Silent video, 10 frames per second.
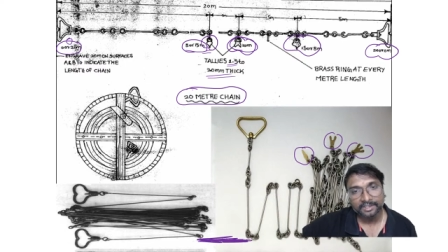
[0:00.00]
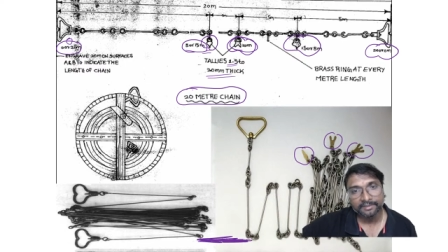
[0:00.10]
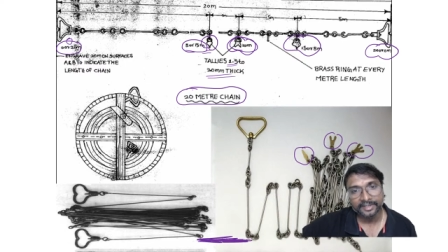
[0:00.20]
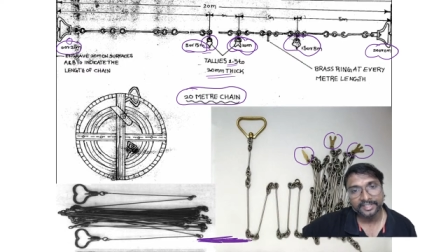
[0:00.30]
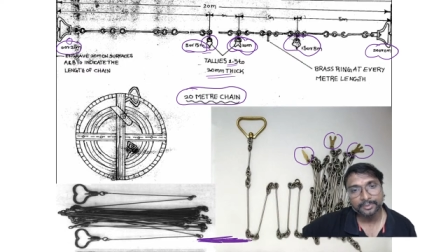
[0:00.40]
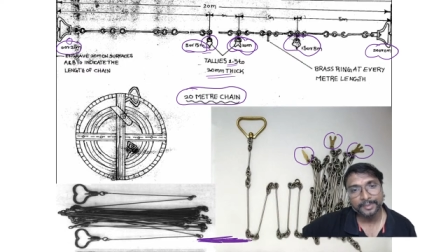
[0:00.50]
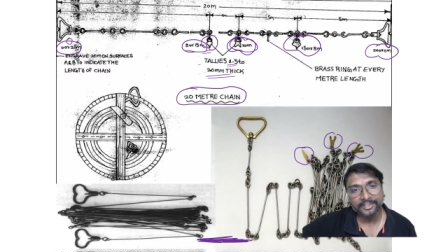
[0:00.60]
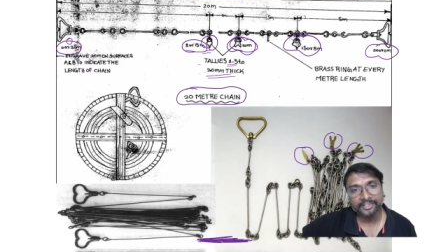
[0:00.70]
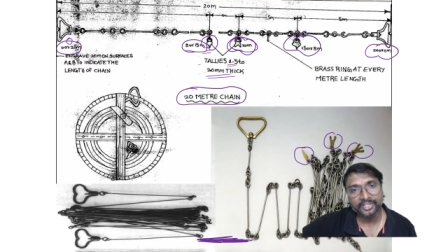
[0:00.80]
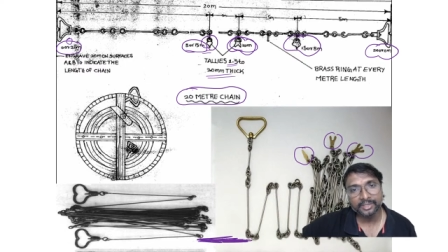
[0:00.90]
For this
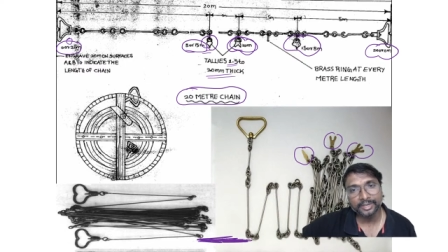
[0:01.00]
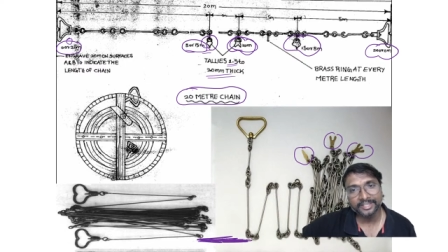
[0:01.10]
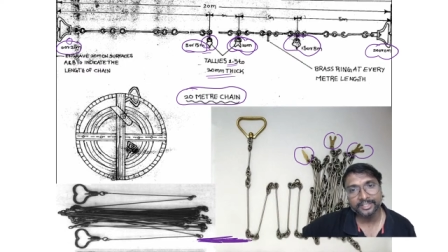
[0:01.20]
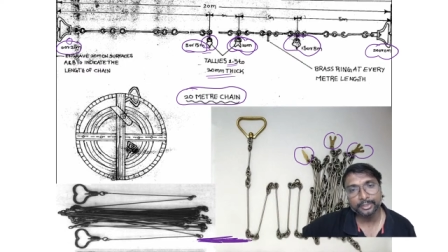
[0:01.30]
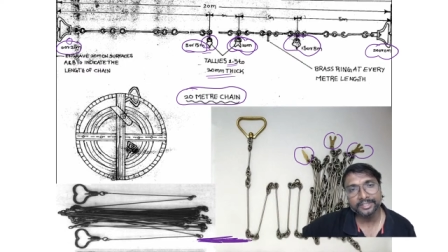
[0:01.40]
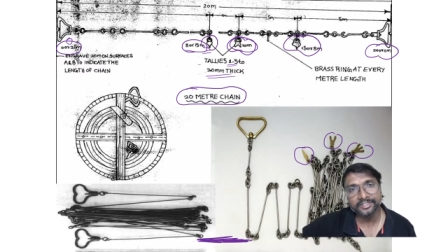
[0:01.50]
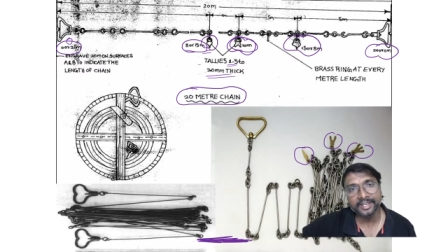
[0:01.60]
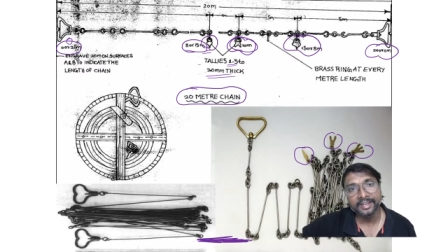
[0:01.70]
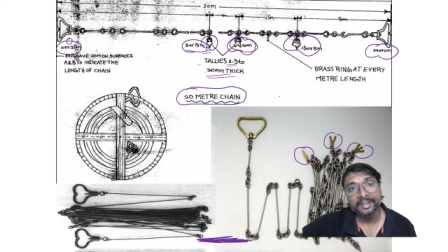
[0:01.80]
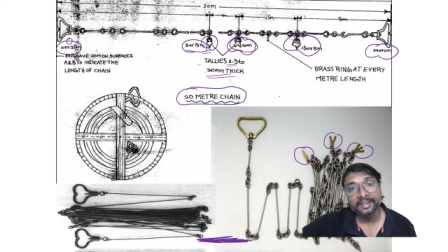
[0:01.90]
metric chain, what is that? You can
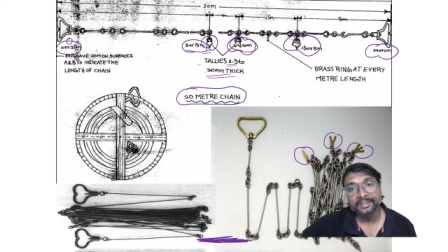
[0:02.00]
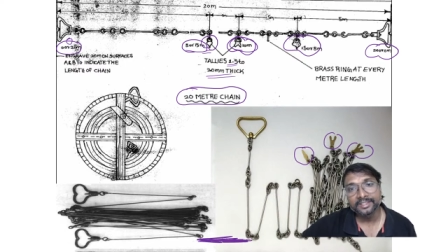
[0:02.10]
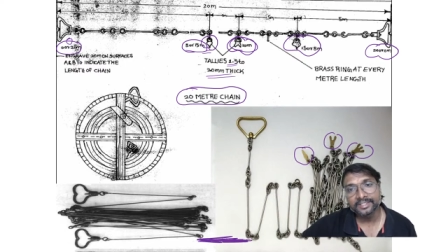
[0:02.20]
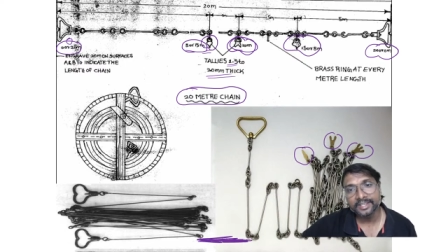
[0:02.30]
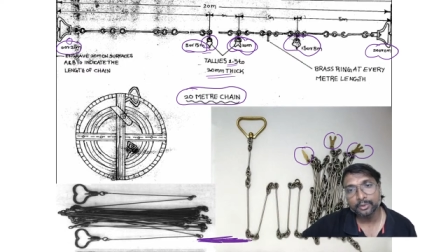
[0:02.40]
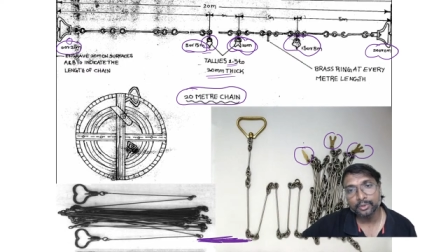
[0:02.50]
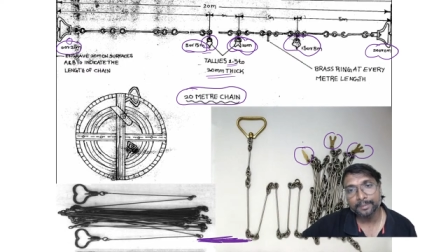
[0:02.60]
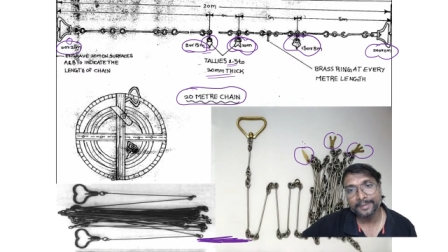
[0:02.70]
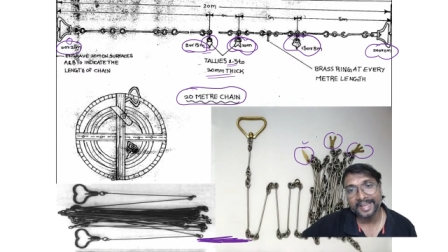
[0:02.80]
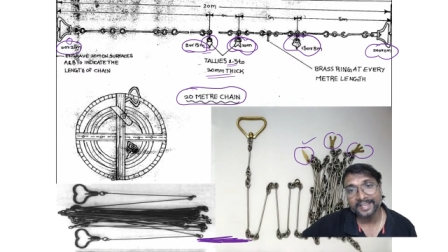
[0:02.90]
say these are your
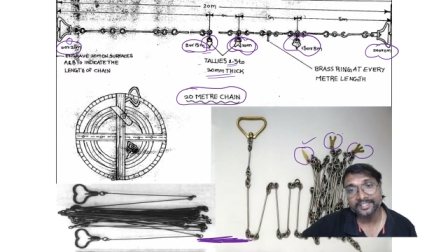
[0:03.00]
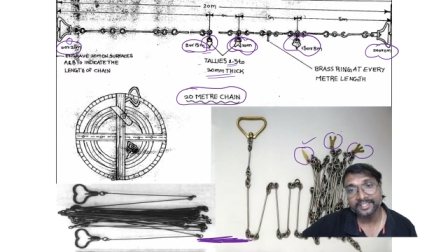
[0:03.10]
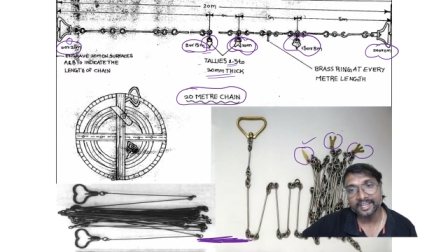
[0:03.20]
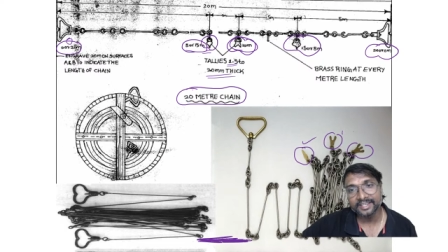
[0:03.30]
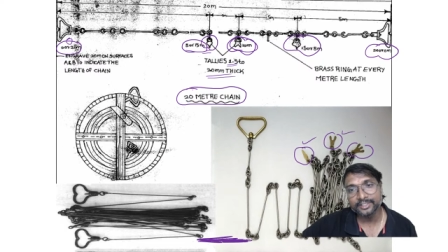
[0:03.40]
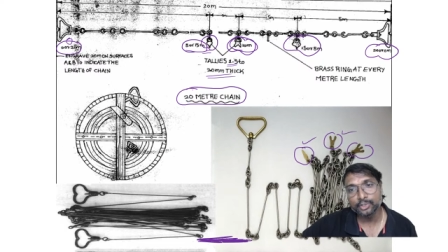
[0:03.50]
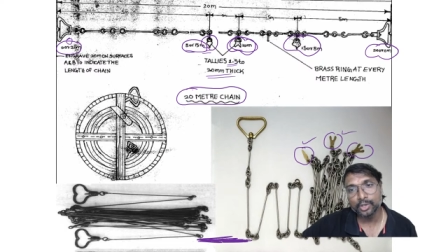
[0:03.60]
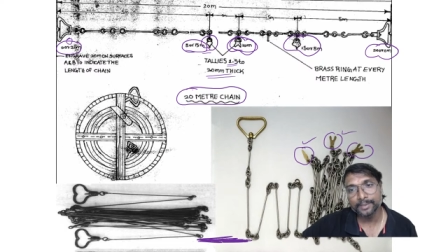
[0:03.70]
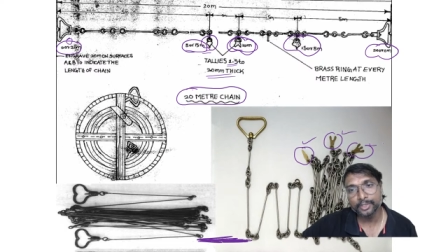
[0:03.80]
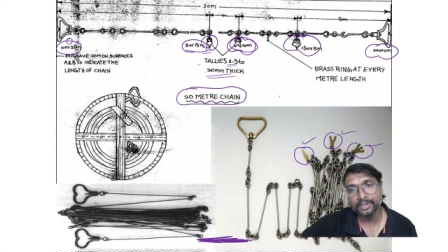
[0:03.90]
brass tallies. Do you
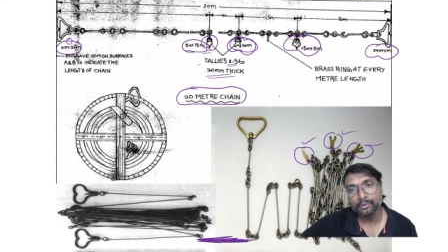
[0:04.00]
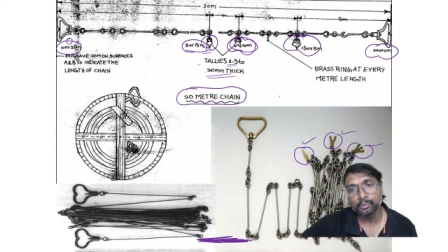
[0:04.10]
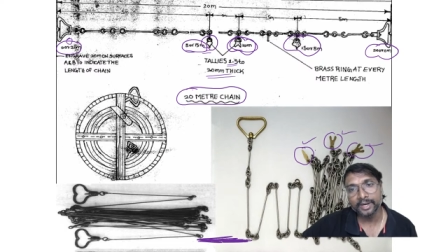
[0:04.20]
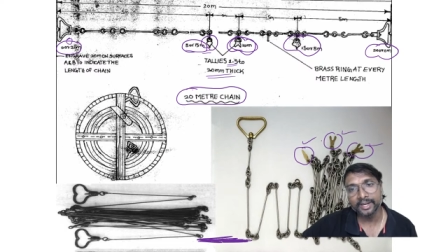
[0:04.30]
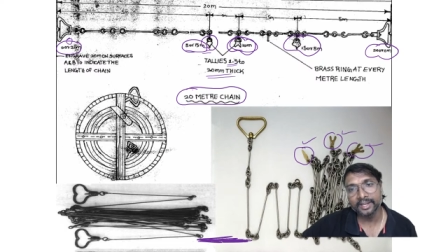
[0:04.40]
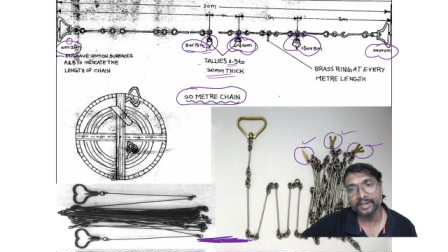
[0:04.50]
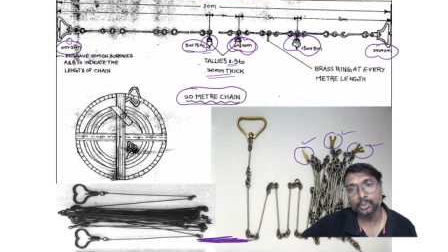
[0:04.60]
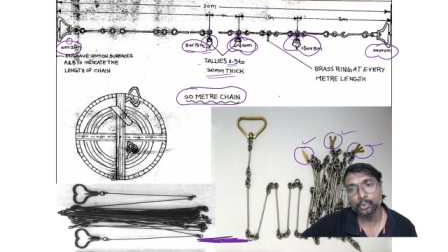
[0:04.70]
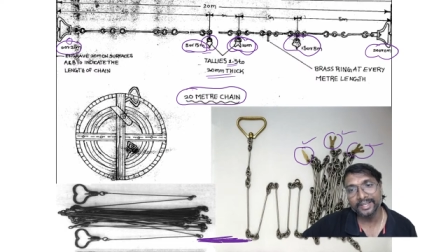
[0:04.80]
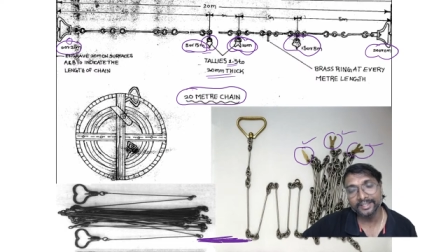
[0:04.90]
observe? One leg,
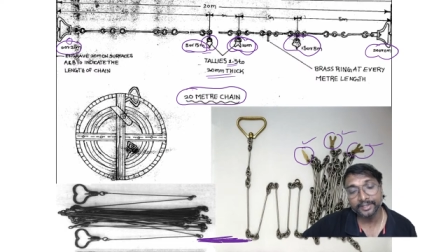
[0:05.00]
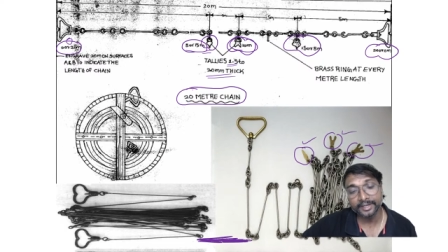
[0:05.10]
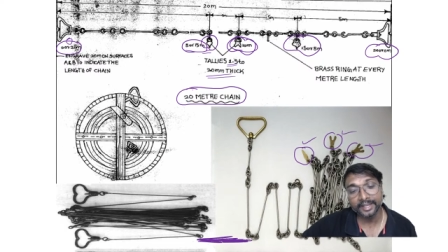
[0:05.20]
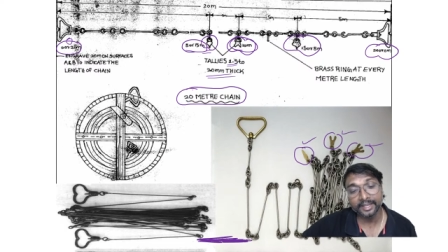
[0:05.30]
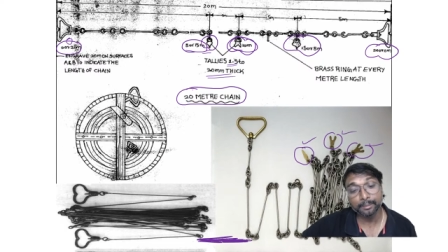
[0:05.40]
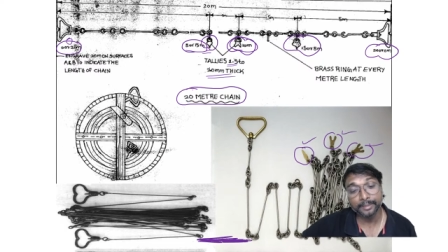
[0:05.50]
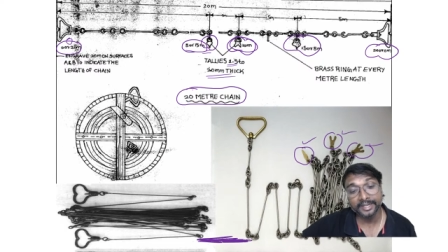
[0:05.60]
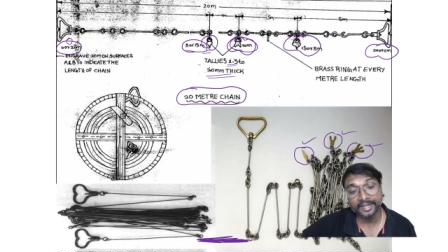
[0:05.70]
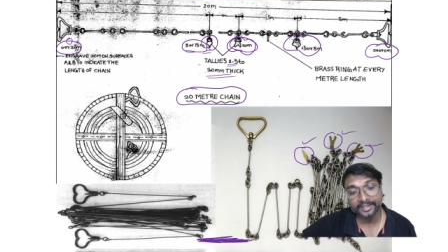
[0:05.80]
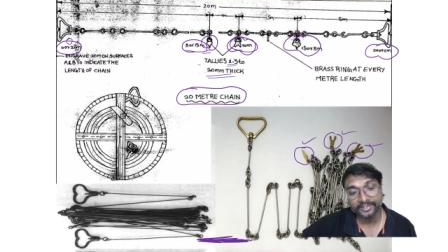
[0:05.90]
two leg, three leg. But
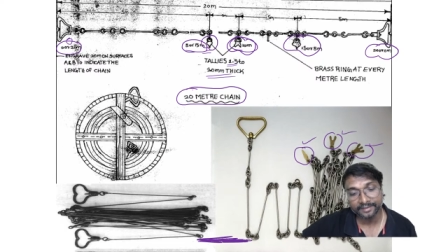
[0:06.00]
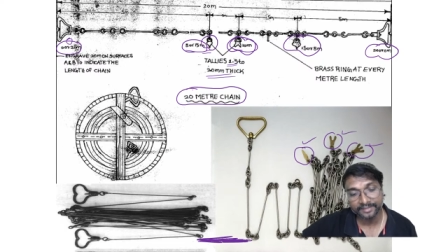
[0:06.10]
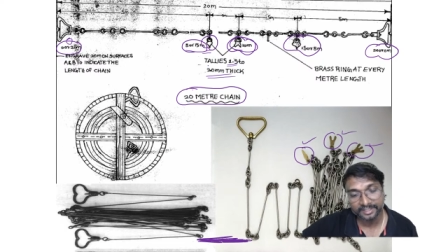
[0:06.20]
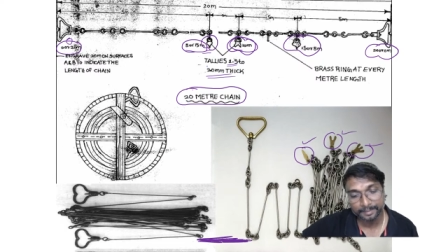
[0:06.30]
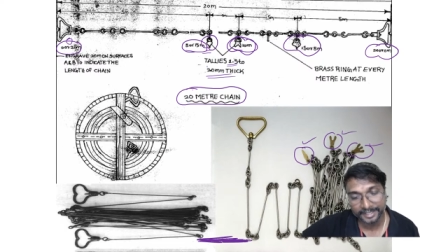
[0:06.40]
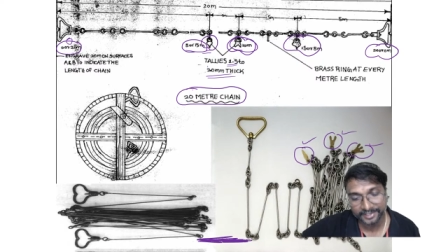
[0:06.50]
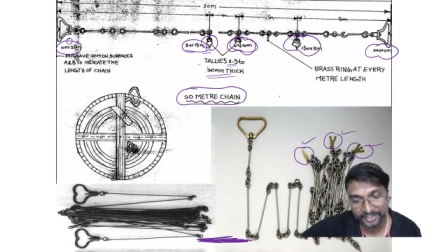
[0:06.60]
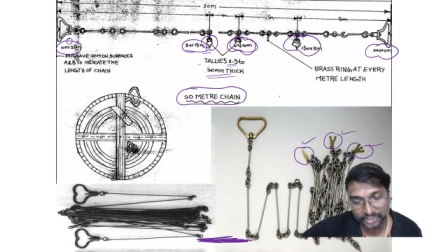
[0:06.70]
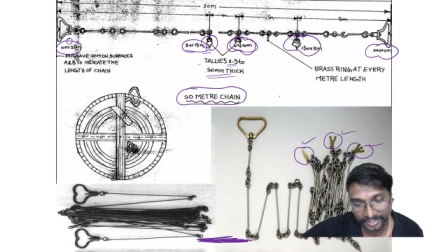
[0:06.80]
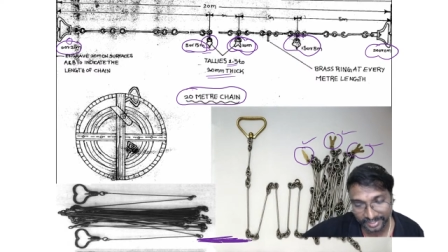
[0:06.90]
in case of this
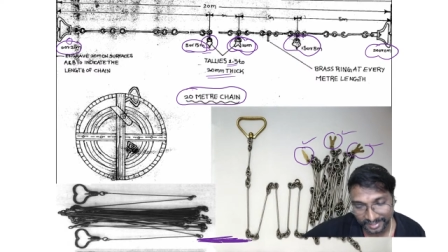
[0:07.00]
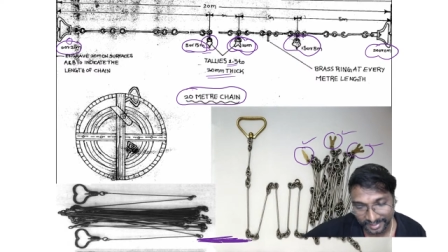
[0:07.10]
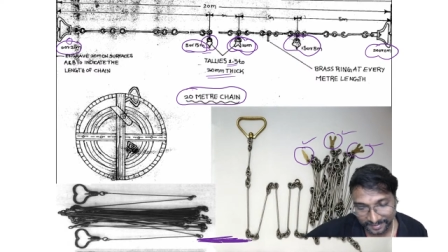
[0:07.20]
metric chain,